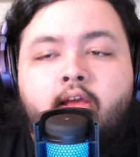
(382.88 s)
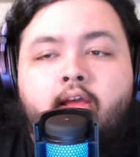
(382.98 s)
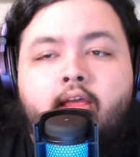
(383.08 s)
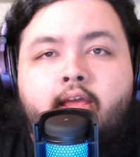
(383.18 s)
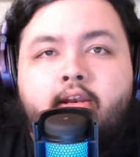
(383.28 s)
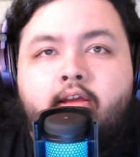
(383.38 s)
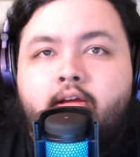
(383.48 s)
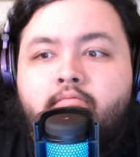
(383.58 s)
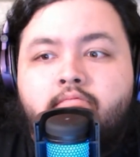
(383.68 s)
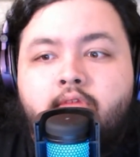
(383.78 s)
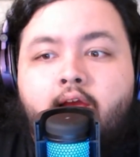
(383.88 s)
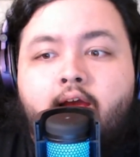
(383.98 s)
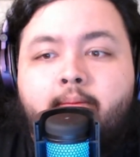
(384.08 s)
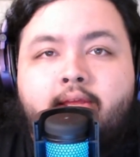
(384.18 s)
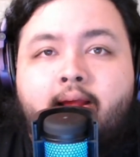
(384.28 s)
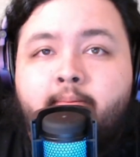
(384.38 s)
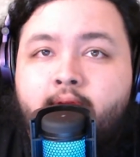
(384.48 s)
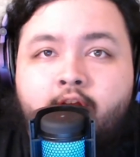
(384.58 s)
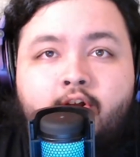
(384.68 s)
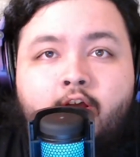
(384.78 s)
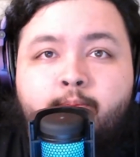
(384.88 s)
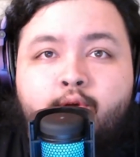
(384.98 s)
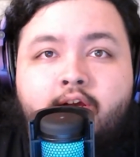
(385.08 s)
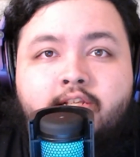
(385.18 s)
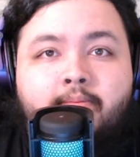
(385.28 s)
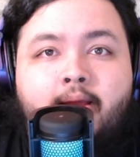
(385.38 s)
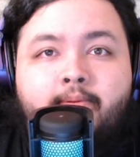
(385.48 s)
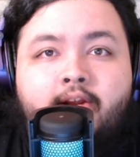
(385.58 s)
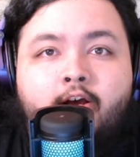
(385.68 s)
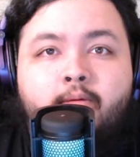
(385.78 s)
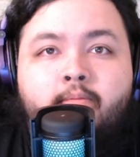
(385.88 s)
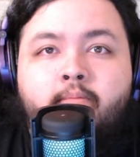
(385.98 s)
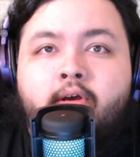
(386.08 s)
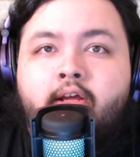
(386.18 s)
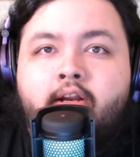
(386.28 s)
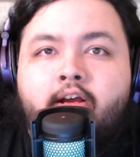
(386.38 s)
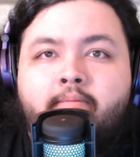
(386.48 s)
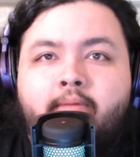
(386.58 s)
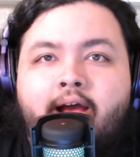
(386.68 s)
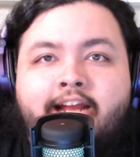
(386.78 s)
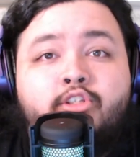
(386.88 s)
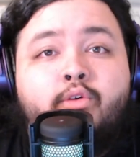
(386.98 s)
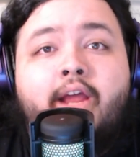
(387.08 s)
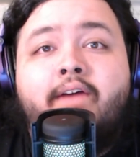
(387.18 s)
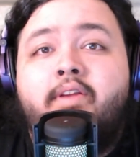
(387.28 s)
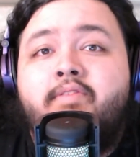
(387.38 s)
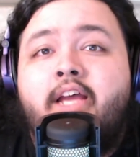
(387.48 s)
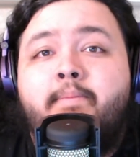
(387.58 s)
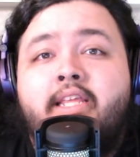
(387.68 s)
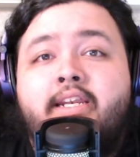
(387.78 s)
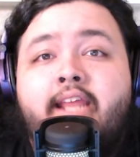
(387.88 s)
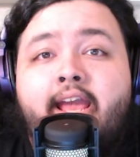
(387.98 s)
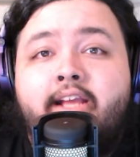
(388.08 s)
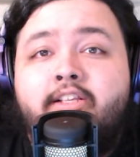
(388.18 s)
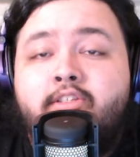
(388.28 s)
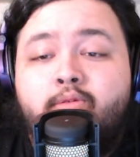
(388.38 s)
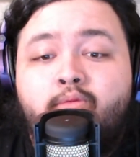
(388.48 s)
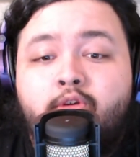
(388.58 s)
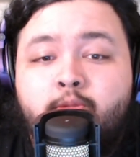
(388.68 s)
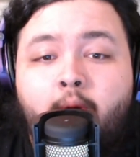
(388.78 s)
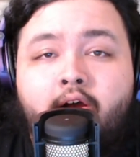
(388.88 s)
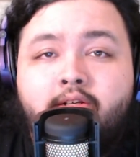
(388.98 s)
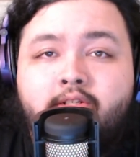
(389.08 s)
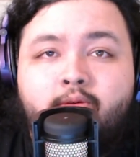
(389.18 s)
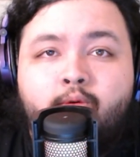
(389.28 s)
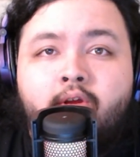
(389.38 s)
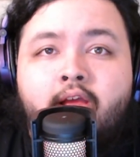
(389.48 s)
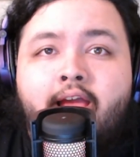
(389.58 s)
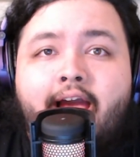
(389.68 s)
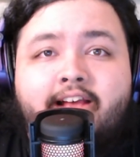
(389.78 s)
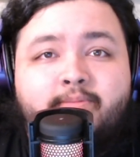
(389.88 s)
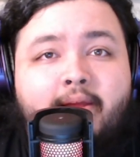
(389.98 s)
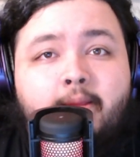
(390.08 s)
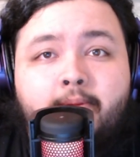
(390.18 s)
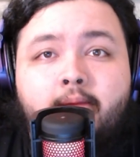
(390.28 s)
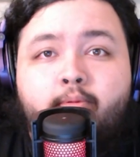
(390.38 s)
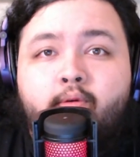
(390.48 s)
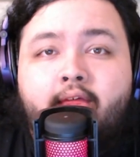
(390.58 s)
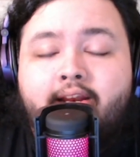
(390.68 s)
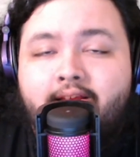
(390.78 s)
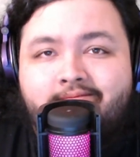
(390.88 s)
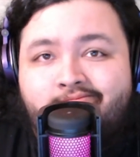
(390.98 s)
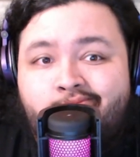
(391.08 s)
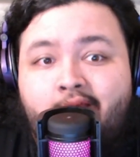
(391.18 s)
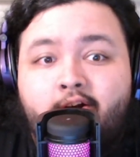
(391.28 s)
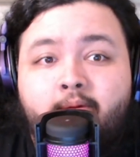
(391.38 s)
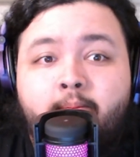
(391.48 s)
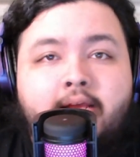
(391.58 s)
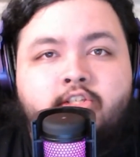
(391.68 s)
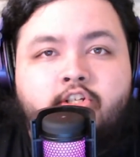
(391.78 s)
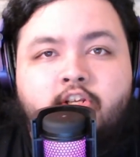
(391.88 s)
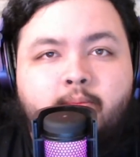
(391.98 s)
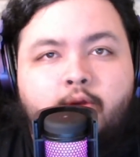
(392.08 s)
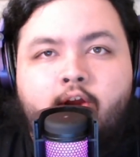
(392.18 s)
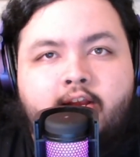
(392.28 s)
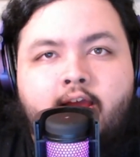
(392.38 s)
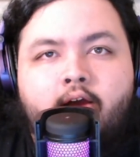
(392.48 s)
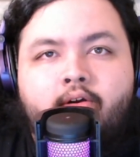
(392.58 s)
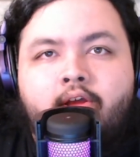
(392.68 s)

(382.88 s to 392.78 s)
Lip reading: And yeah, I mean, I'm here to help you guys. I'm happy to help, but I just don't have enough time in the day to respond to as many people that are messaging me right now.